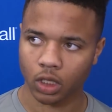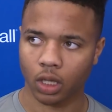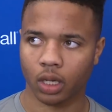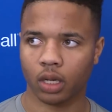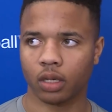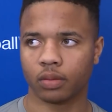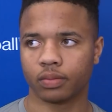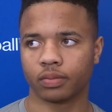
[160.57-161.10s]

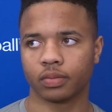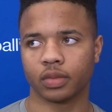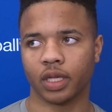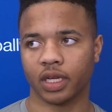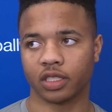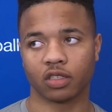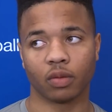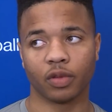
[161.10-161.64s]
Um,
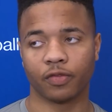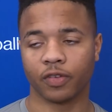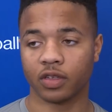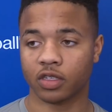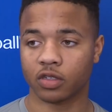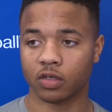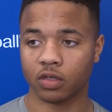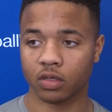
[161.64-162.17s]
that it's going to be
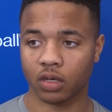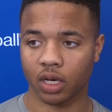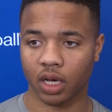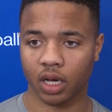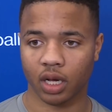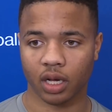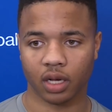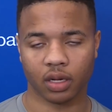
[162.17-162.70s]
physical.
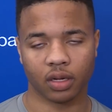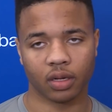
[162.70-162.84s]
Uh,